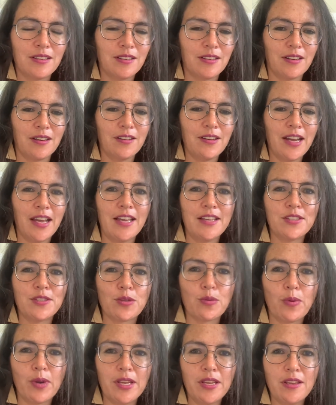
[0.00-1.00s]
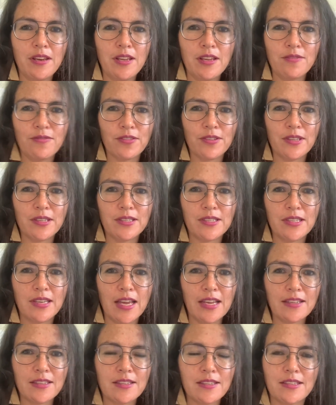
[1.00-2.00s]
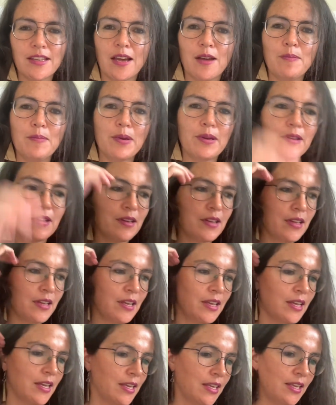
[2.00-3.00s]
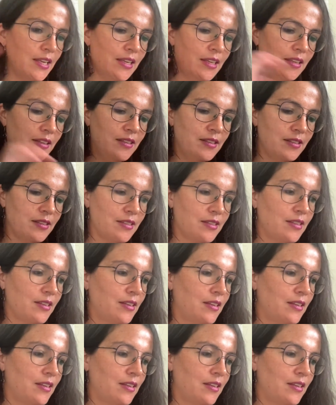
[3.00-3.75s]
Okay, so what you need for this next step is